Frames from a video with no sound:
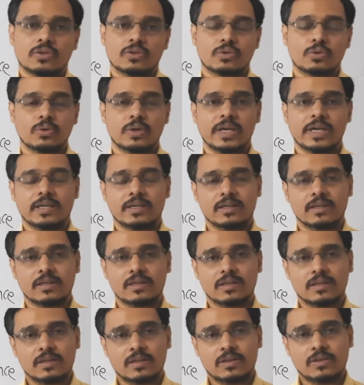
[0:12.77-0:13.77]

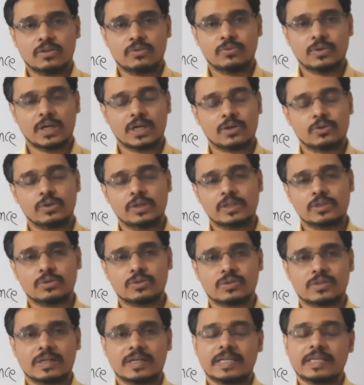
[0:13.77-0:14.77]
Today we are going to
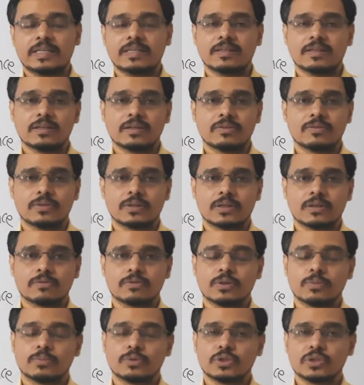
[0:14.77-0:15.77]
study one of
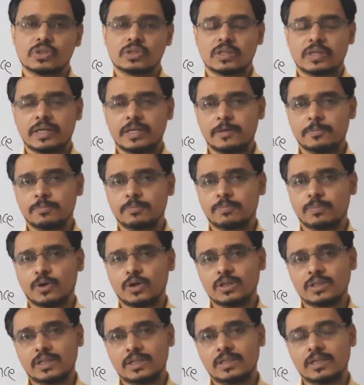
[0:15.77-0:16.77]
the most
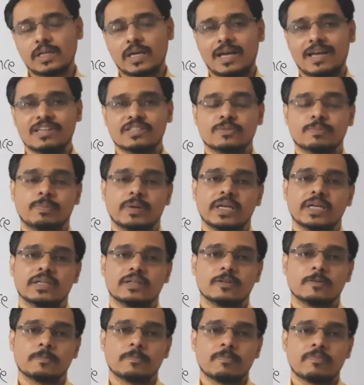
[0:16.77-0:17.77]
important
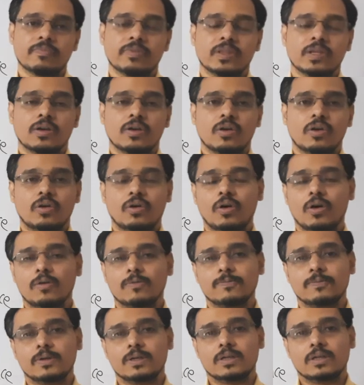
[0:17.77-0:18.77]
aspects
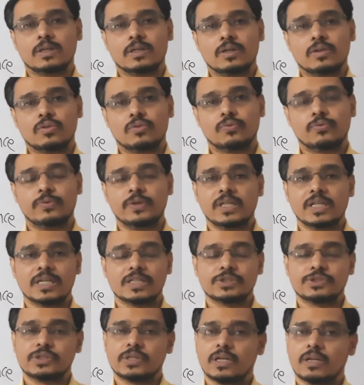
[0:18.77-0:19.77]
of
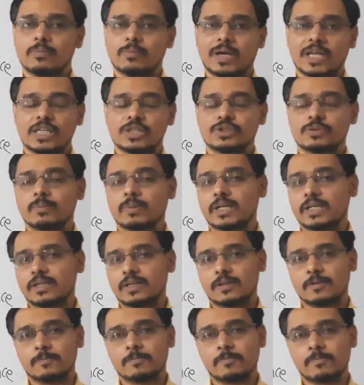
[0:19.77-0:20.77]
financial
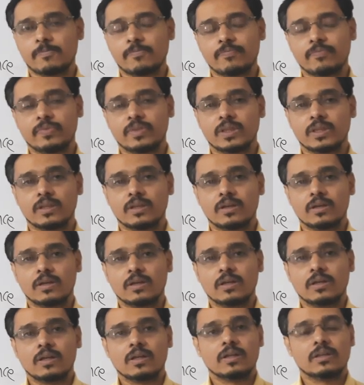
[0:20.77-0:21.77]
management,
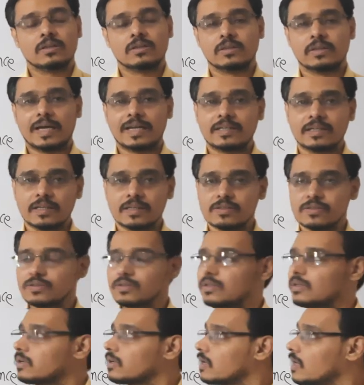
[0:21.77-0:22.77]
that
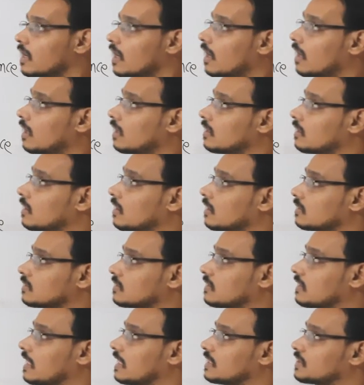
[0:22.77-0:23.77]
is
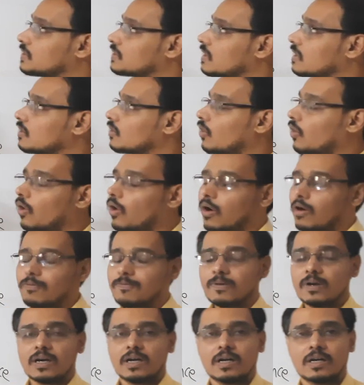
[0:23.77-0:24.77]
selection
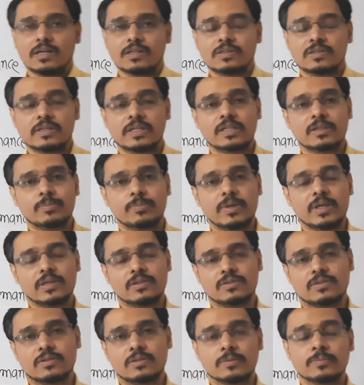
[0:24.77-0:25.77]
of asset mix.